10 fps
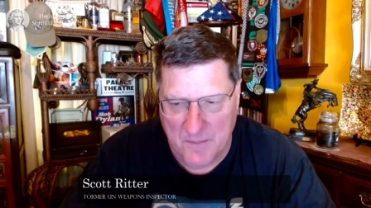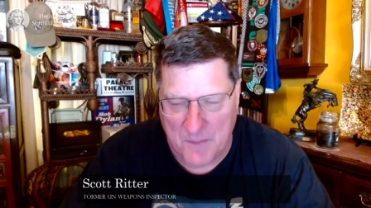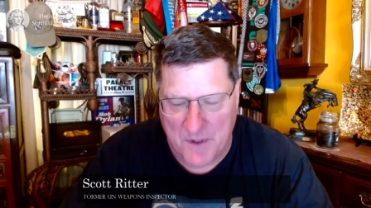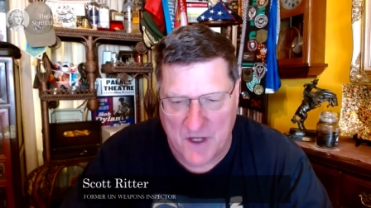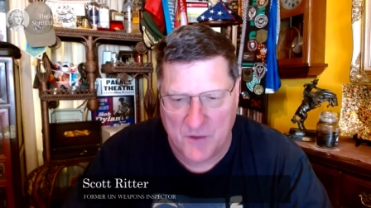
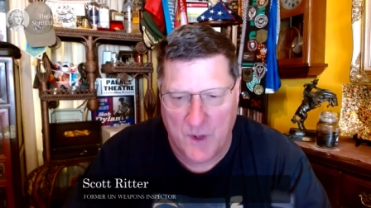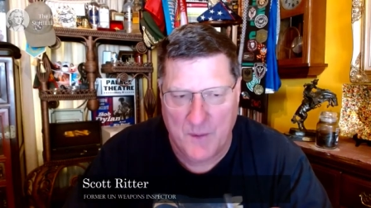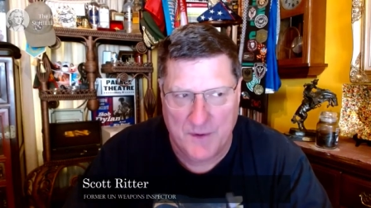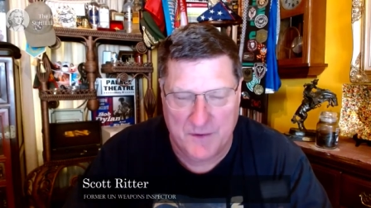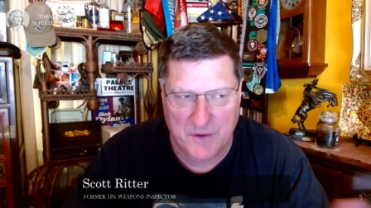But because
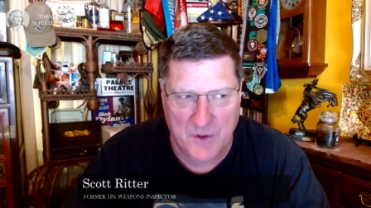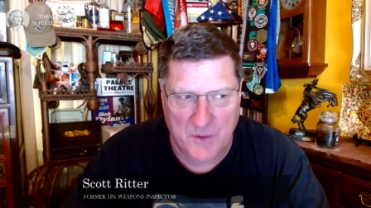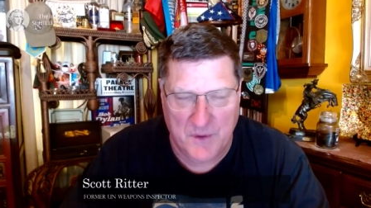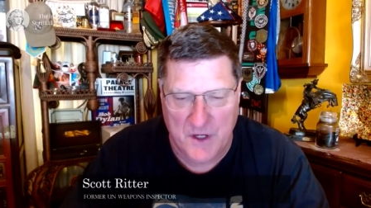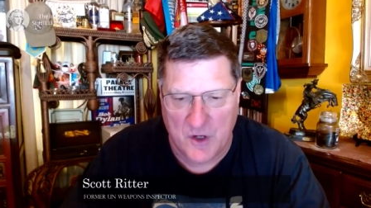we
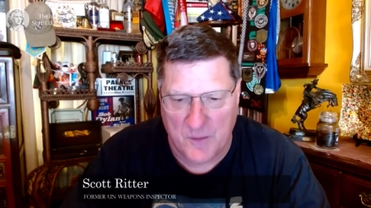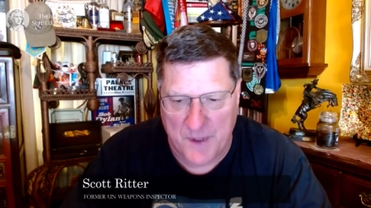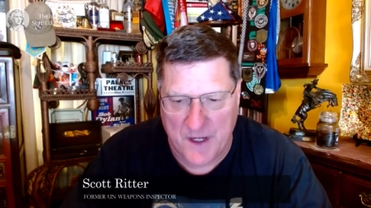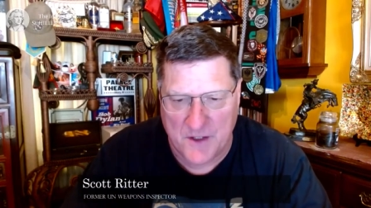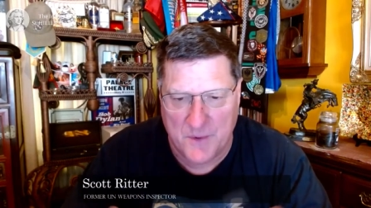withdrew, the
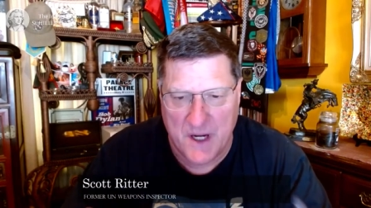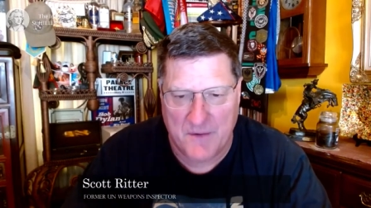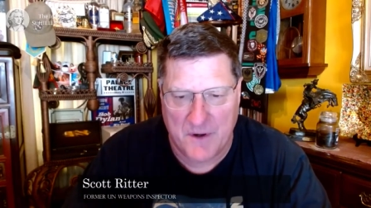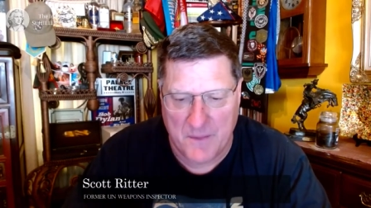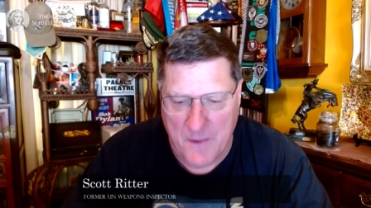Europeans were
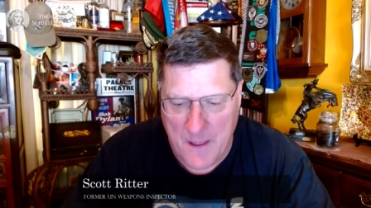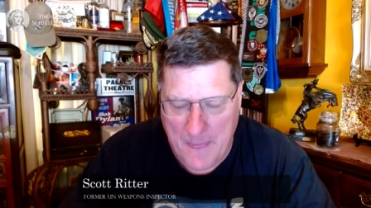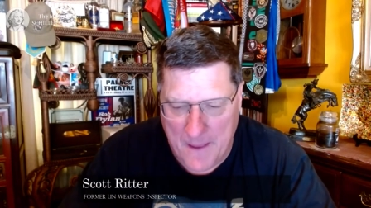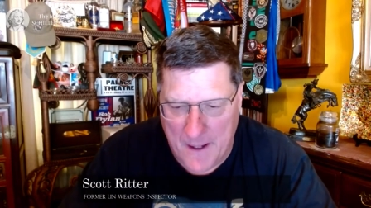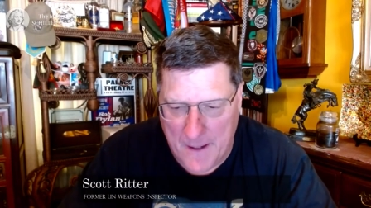never
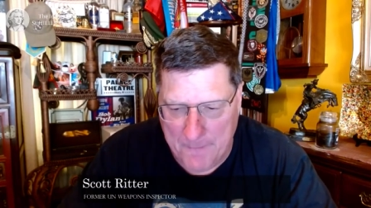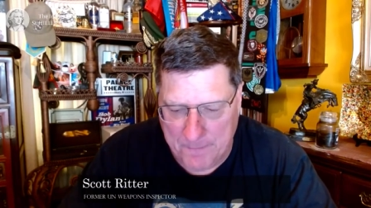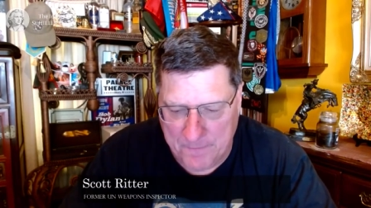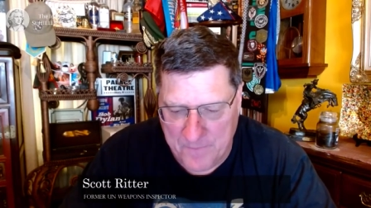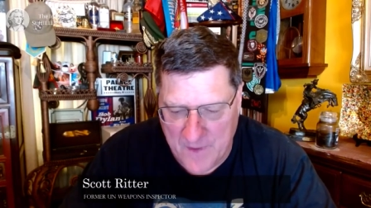
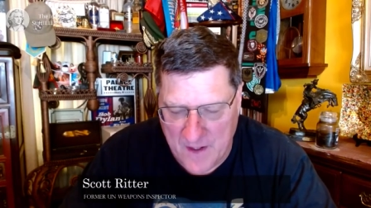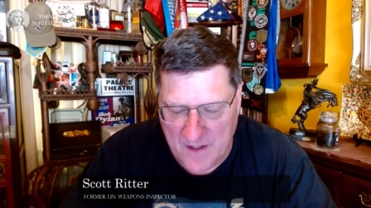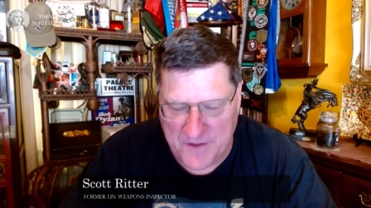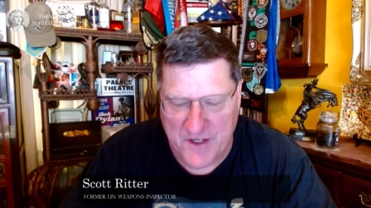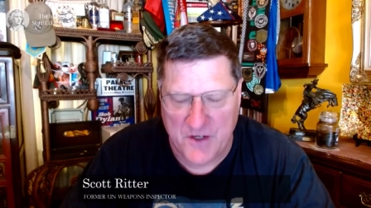um,
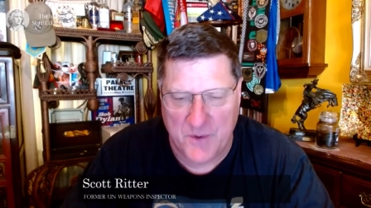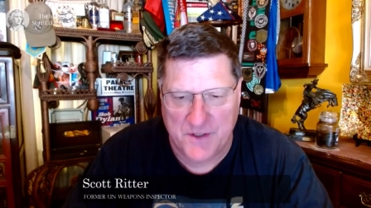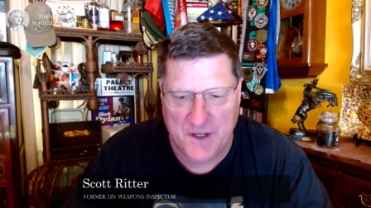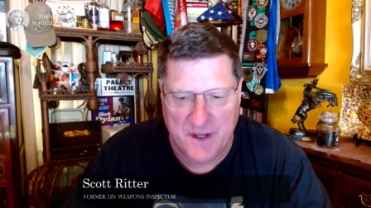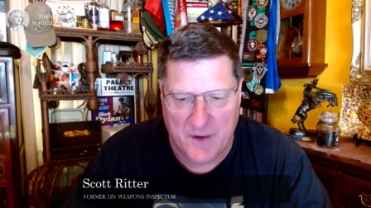
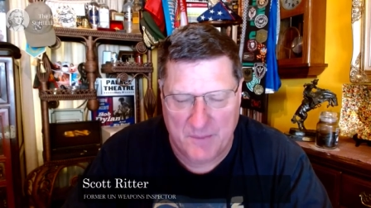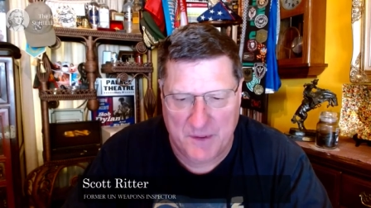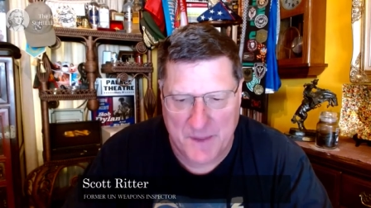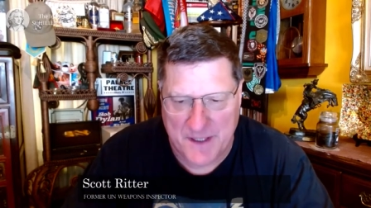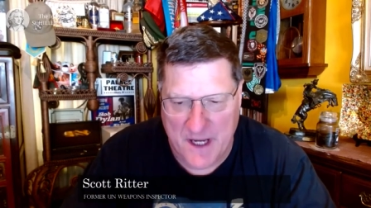assiduous in their
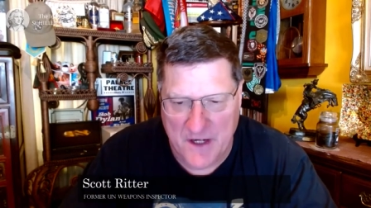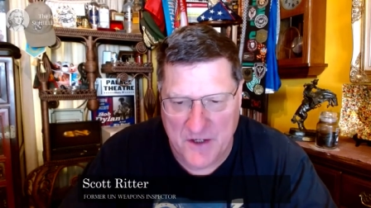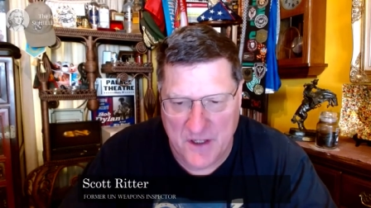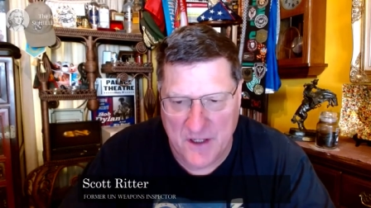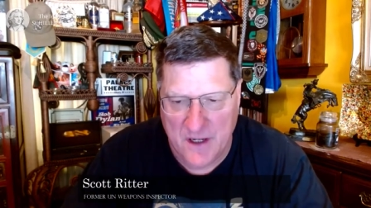
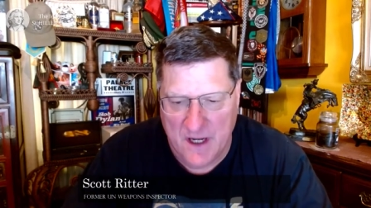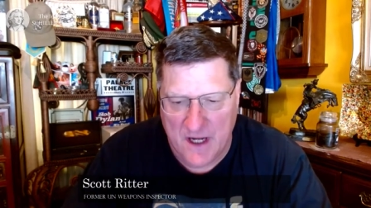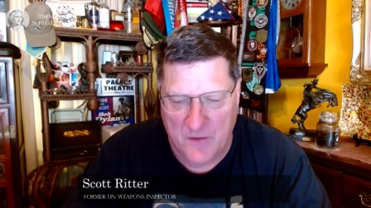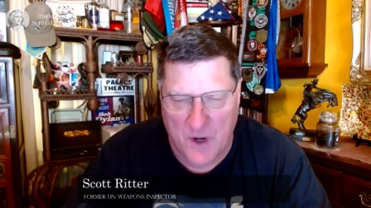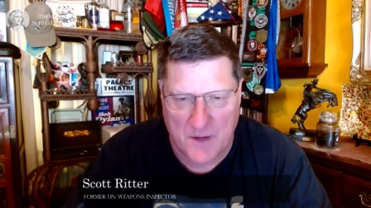implementation.
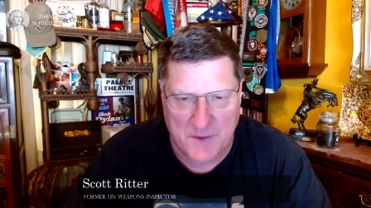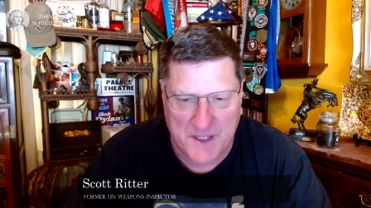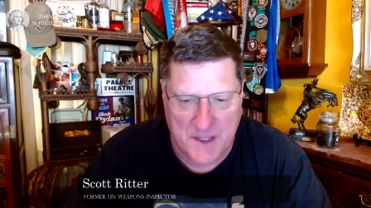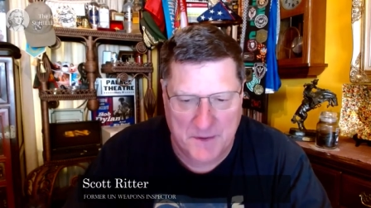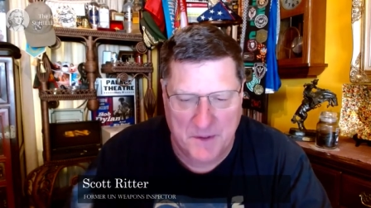Iran
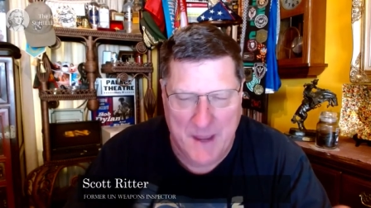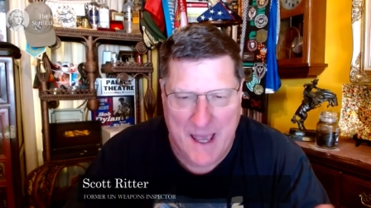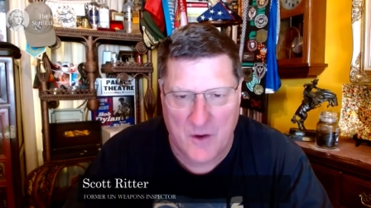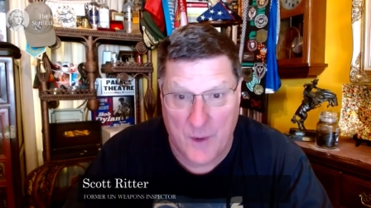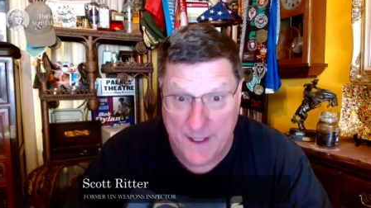was able to
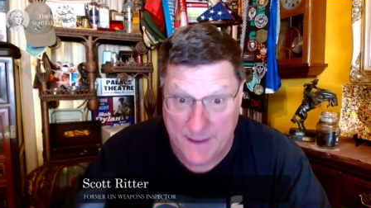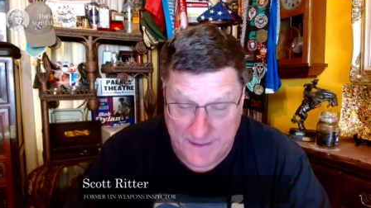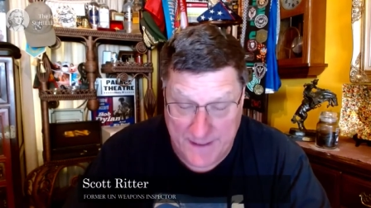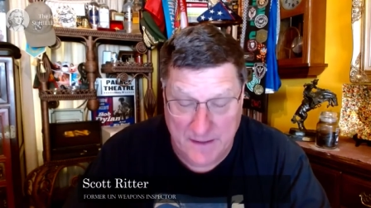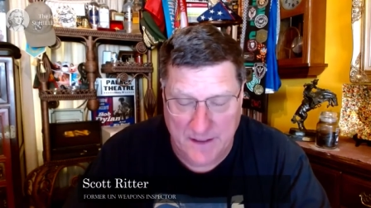back away,
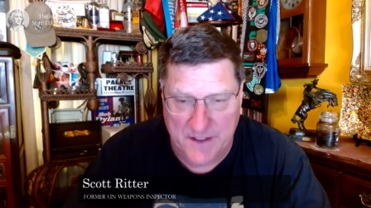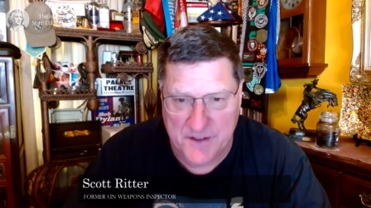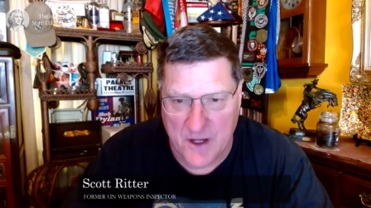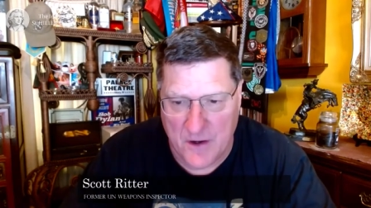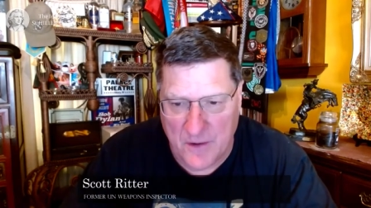legally
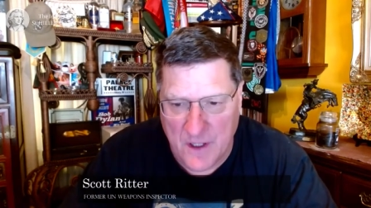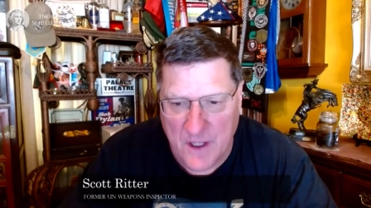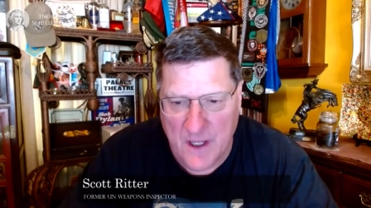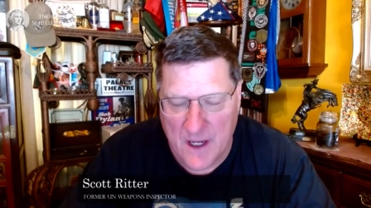so,